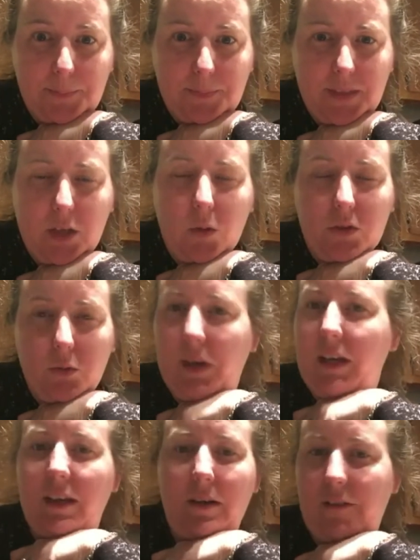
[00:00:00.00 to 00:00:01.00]
it goes
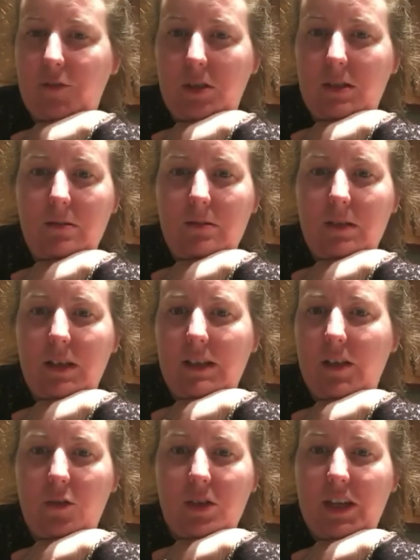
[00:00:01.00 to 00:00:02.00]
away after
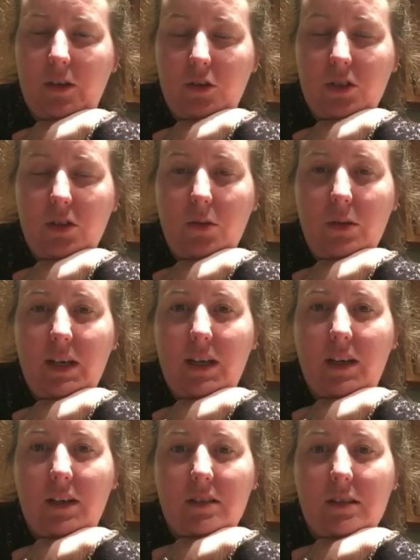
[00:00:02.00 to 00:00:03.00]
another day or so,
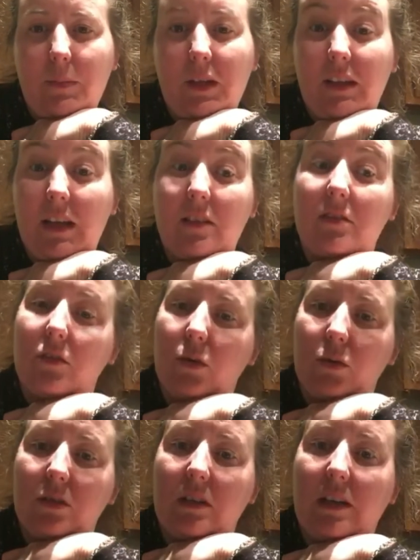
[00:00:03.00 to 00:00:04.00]
and it's something that is a
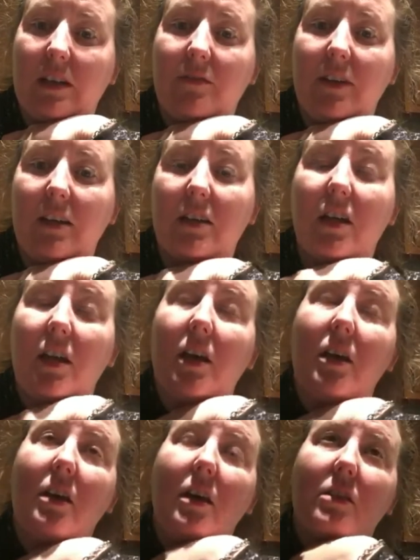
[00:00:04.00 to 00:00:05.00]
known side effect.
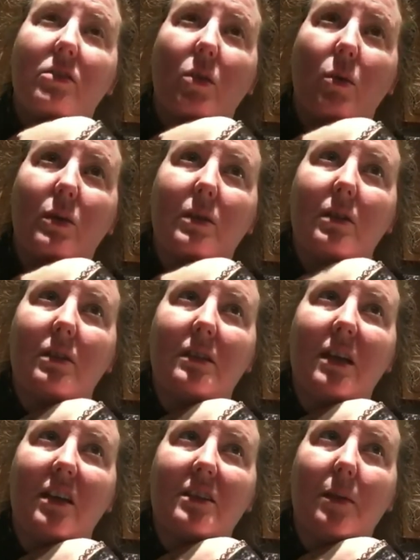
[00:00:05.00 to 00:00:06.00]
So it's
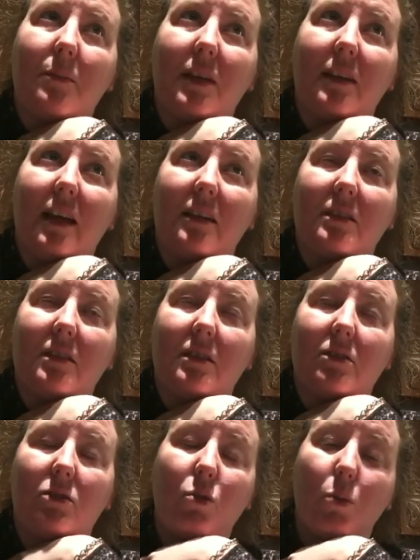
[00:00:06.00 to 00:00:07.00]
not something that's
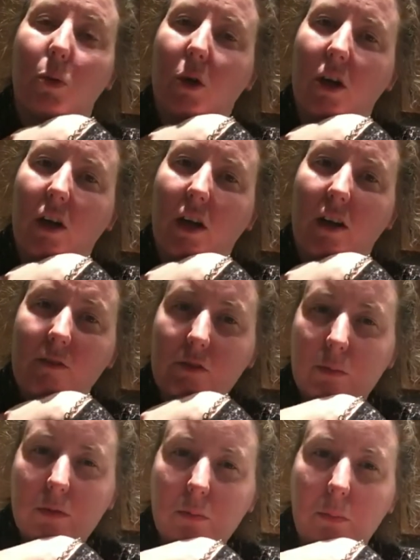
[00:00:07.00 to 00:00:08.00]
super
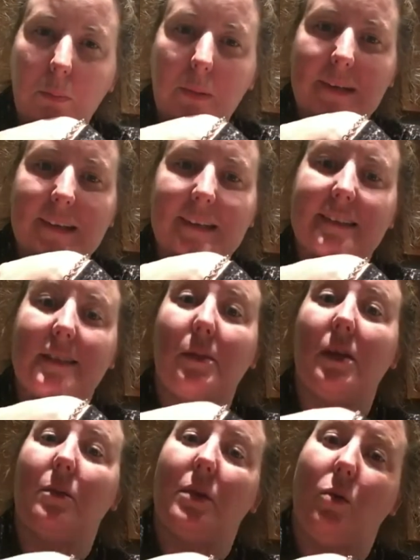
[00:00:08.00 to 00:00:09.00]
uncomfortable, but it is
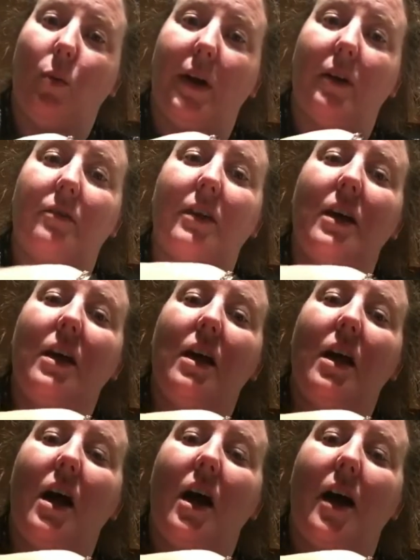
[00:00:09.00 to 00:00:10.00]
something to be aware of.
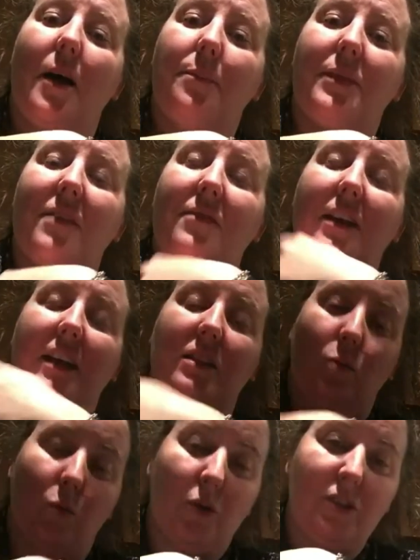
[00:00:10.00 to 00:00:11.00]
If it
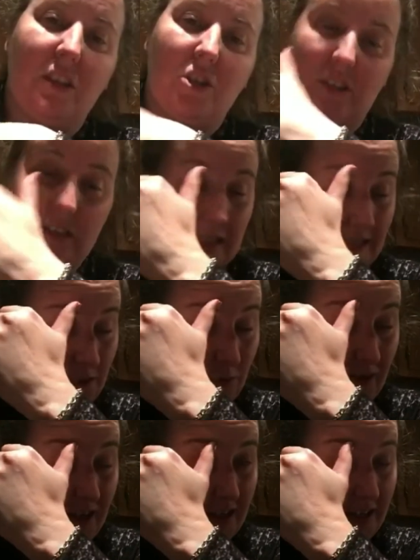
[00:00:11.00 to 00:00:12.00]
gets worse than just slightly
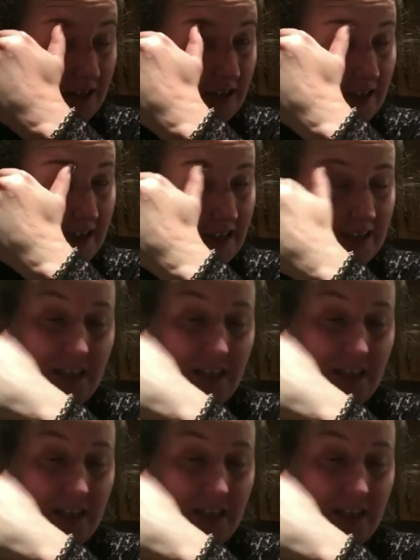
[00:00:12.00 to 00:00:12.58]
red and